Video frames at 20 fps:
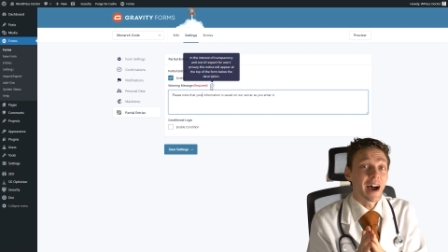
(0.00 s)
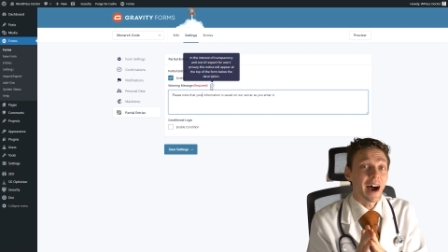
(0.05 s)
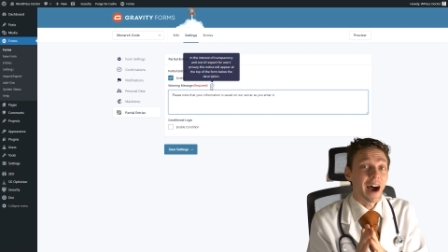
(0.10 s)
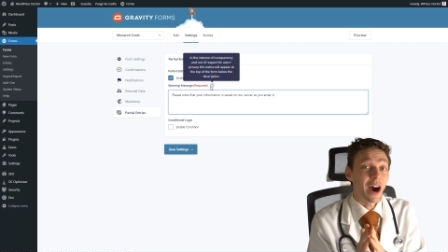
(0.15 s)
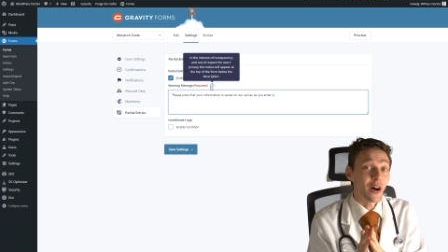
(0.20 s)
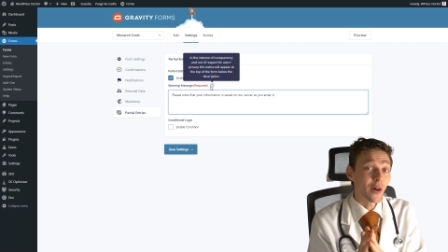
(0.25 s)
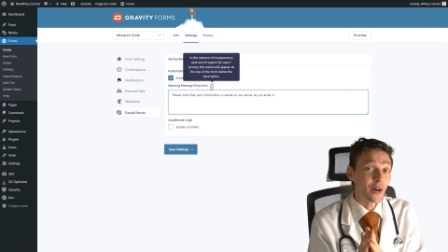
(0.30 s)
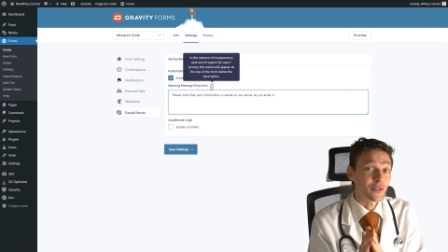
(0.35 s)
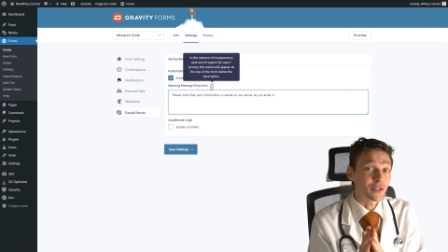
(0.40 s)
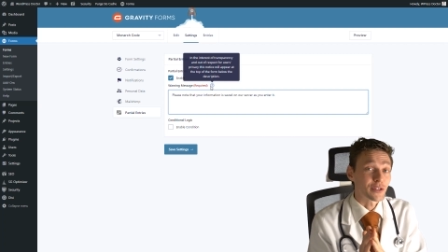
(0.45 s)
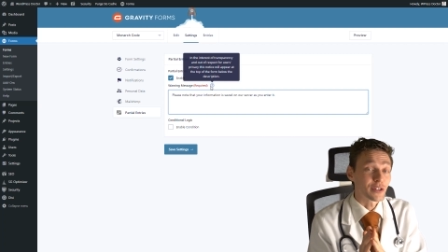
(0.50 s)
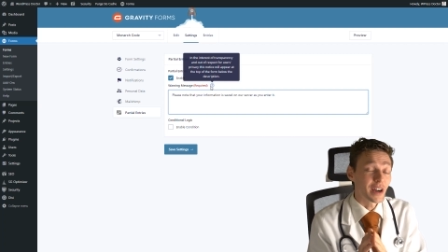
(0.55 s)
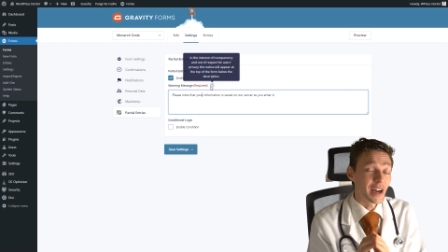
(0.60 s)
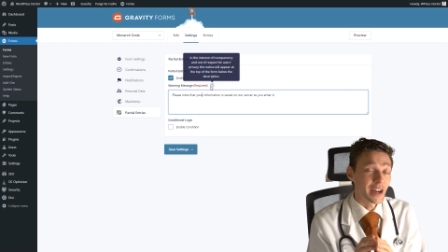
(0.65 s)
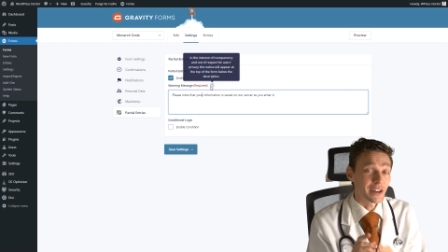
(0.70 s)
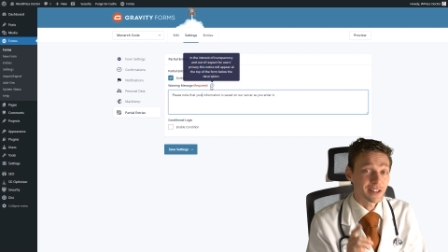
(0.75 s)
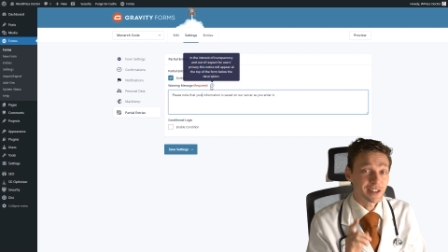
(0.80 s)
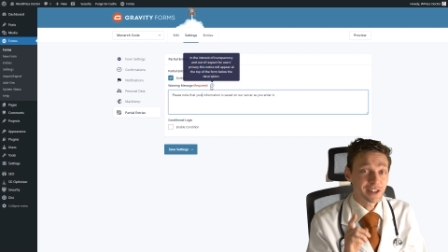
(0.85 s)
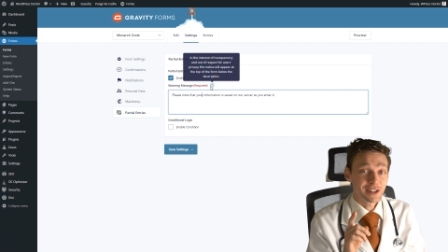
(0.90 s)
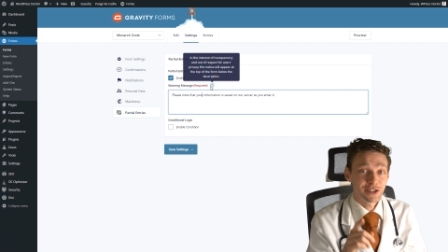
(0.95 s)
However,
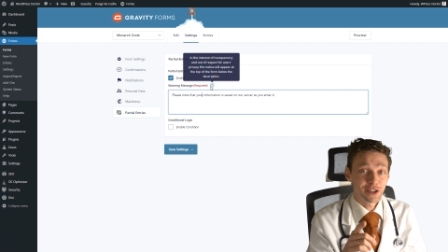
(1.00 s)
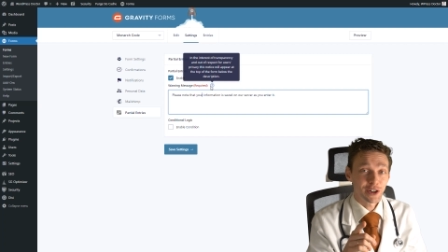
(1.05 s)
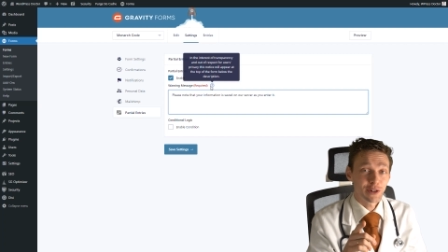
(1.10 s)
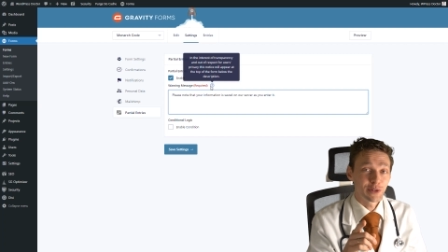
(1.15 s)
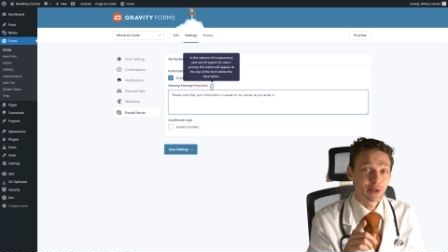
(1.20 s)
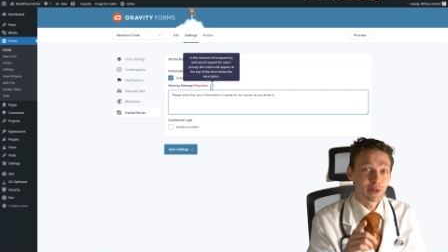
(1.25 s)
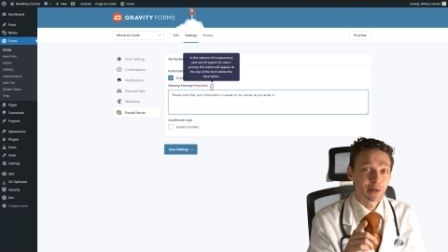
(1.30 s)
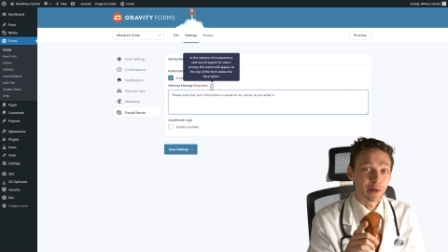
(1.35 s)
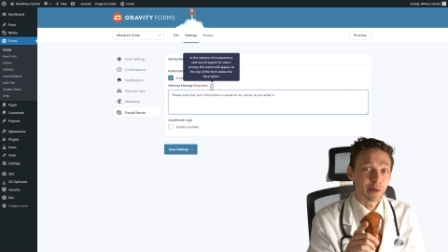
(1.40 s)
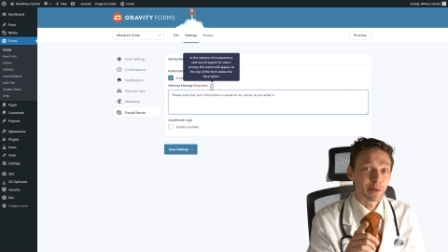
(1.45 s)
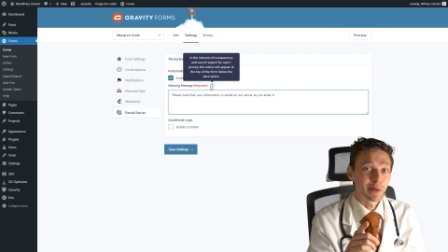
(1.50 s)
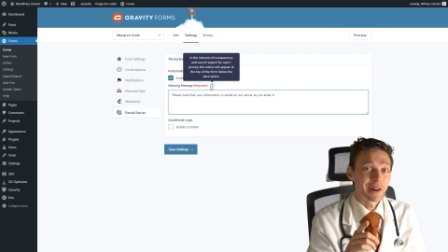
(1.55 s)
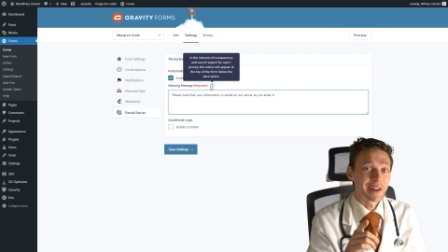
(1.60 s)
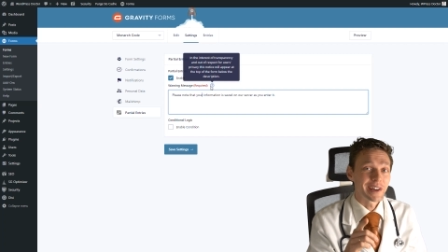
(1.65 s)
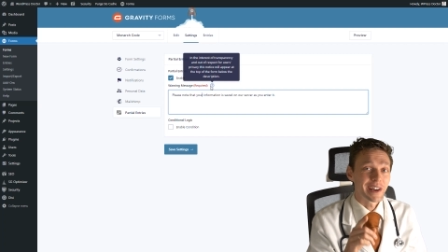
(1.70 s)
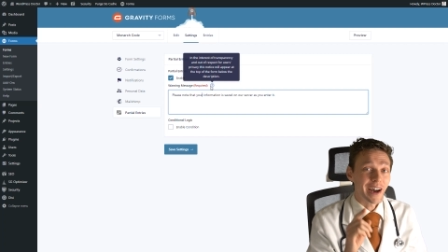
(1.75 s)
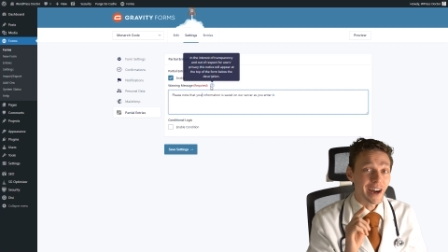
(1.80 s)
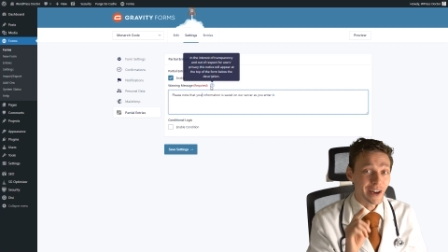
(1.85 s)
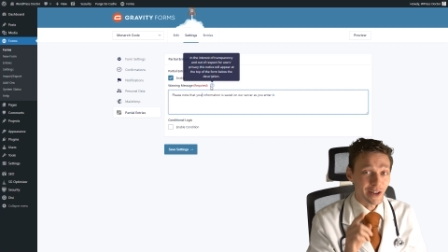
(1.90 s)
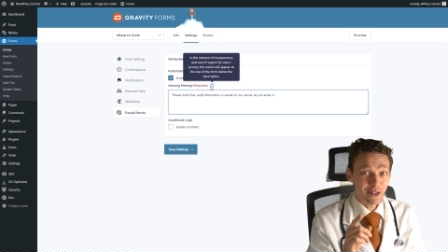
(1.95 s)
I'm gonna show you a
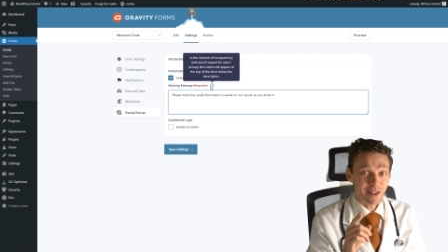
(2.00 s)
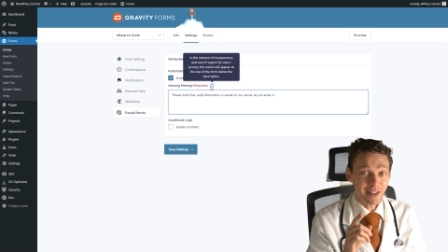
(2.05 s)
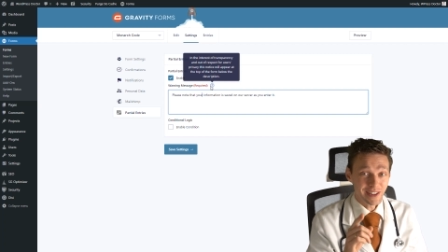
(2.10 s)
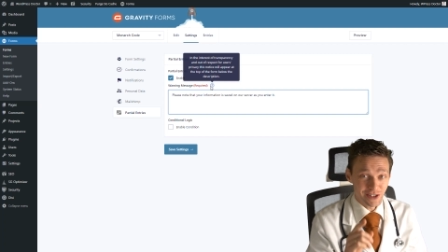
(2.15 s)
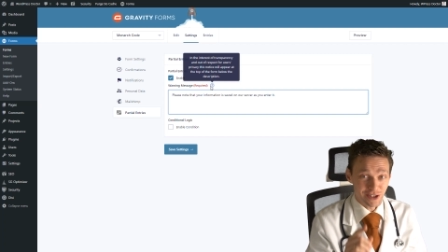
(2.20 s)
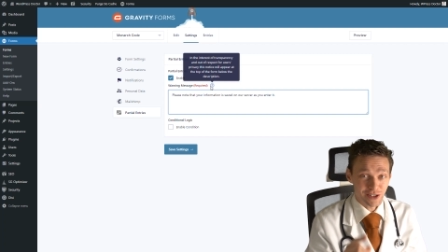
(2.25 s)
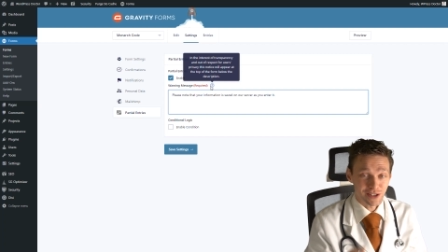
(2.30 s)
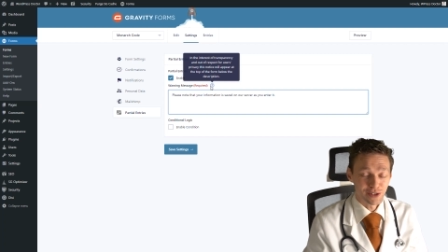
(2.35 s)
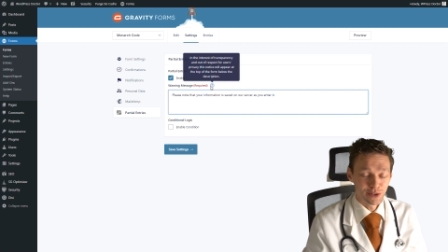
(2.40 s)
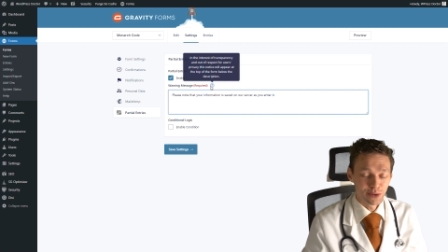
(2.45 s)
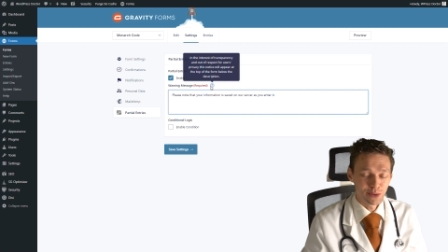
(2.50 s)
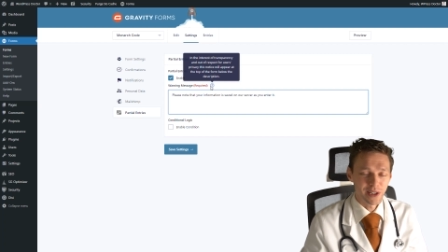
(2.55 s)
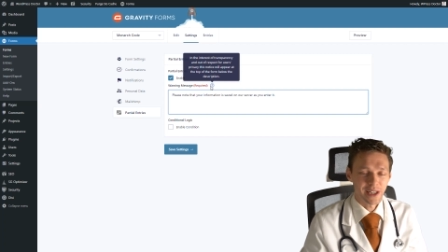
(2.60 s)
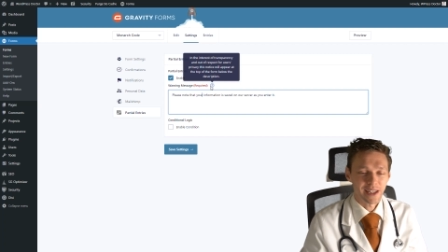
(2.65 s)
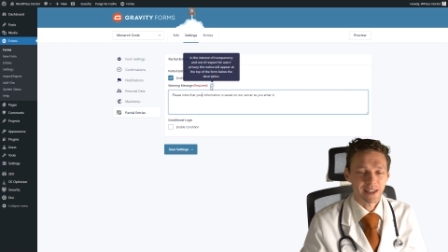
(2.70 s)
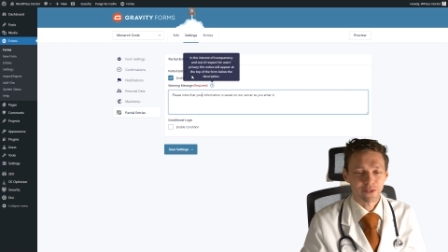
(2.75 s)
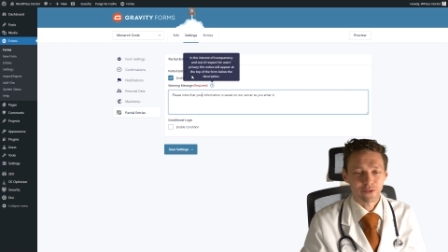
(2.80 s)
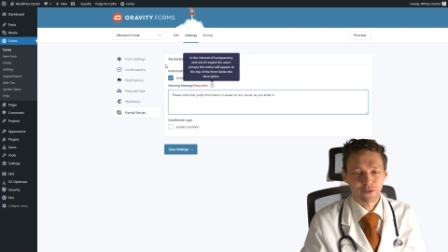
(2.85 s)
way how you can just do that.